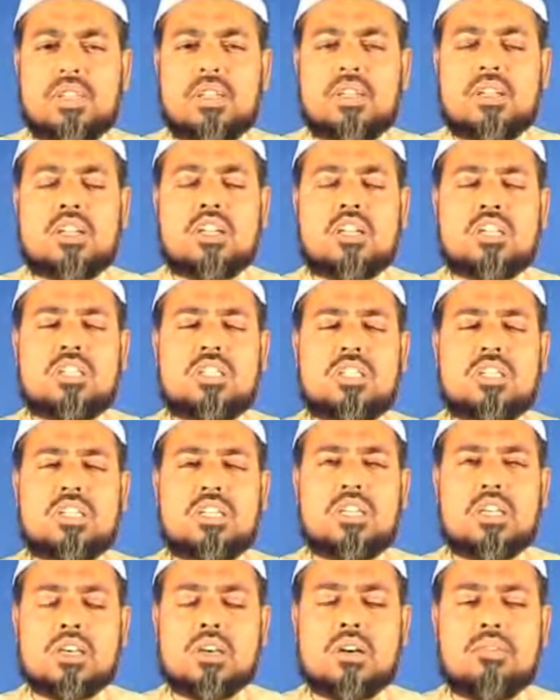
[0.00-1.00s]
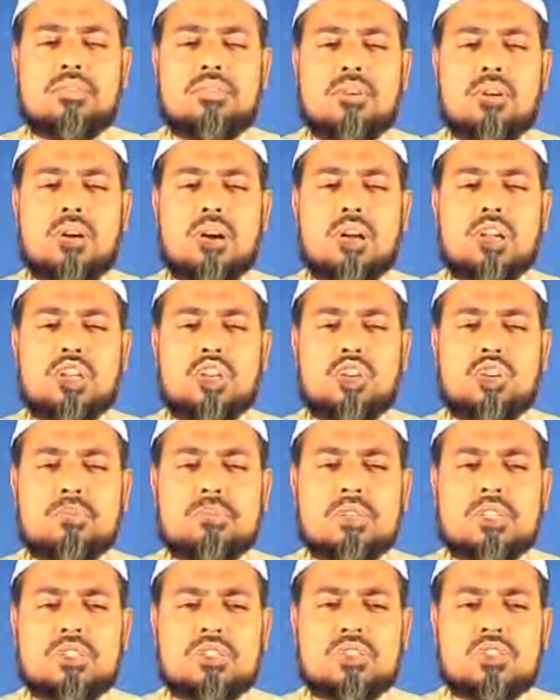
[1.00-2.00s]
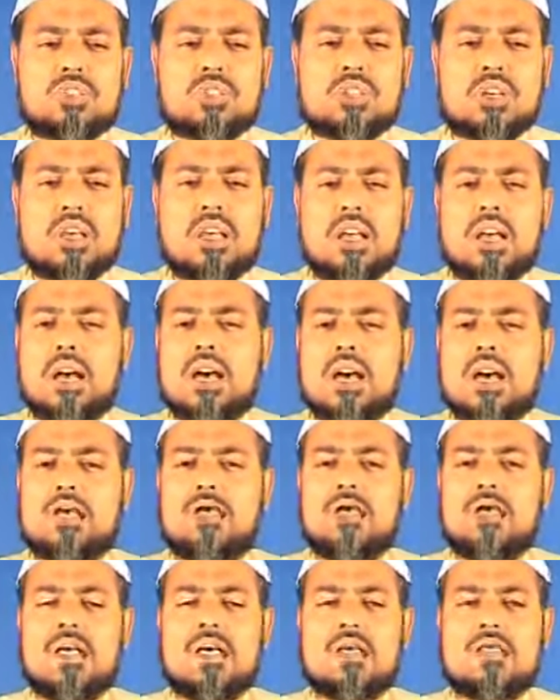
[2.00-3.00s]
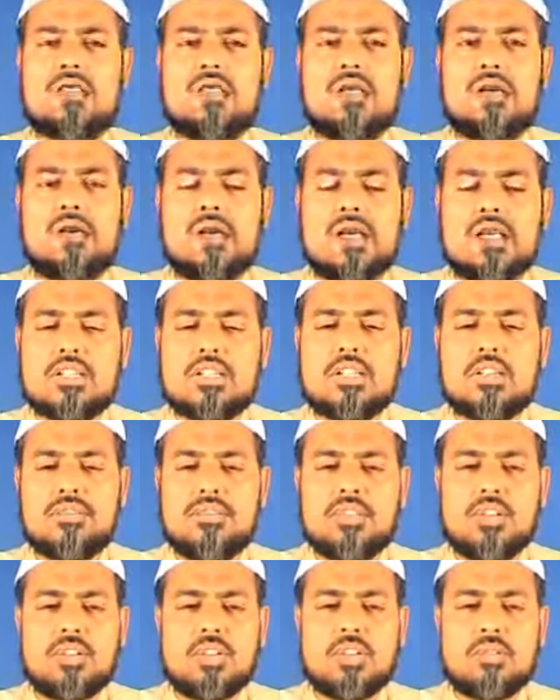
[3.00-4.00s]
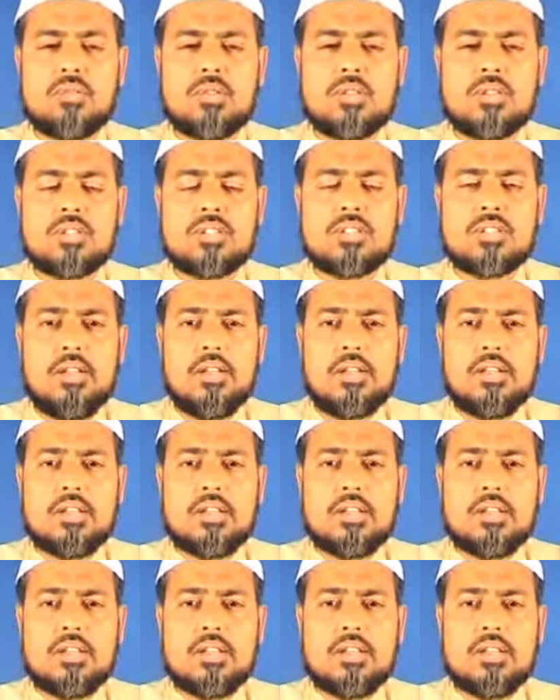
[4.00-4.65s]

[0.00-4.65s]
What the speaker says: He is the king of all humans as well as the rest of universe.